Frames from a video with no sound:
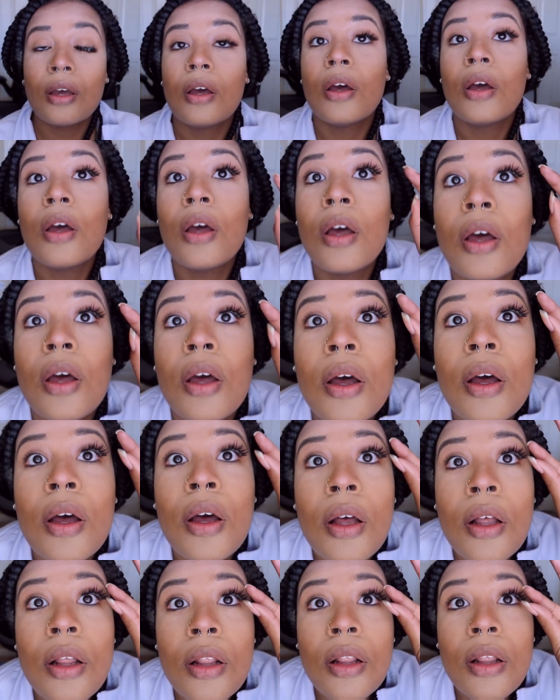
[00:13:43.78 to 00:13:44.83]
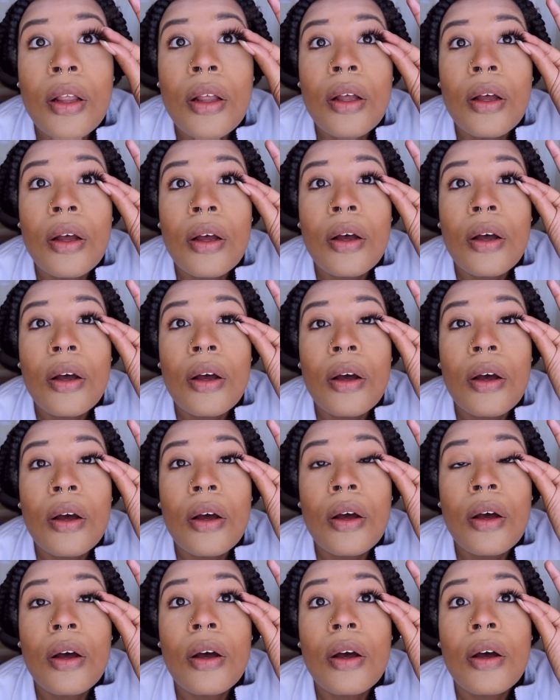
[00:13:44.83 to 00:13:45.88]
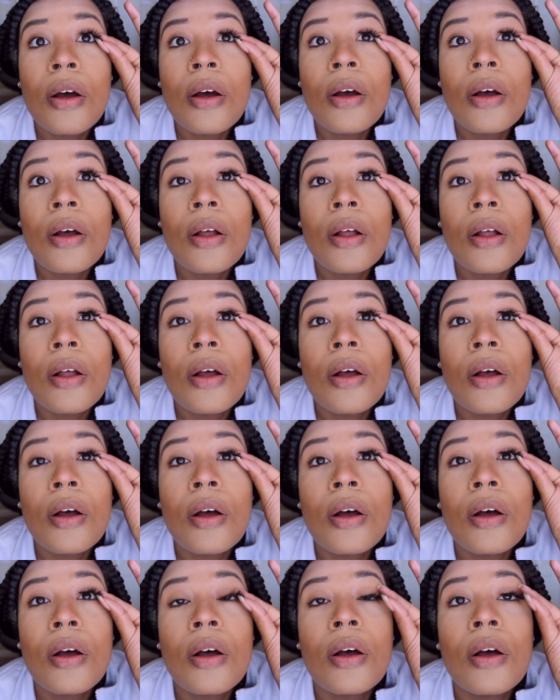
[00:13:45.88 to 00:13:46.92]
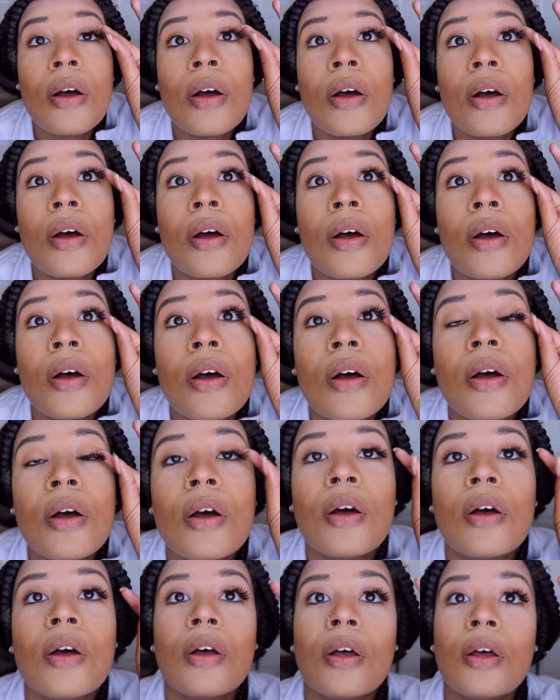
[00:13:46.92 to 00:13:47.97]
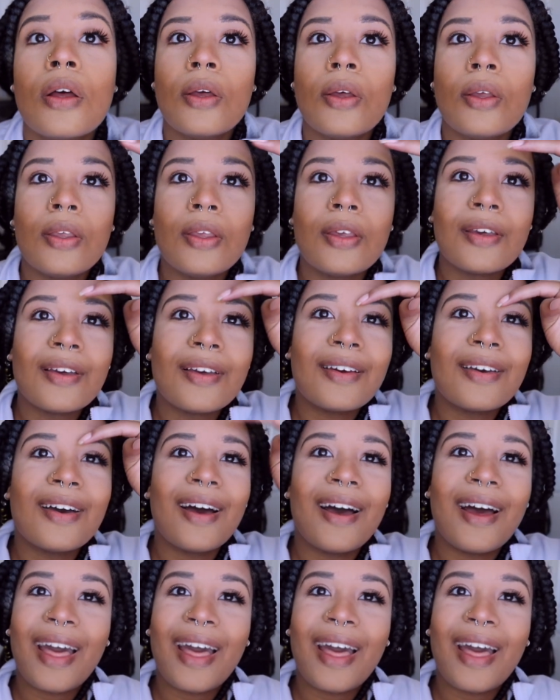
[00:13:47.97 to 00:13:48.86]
(no one is talking)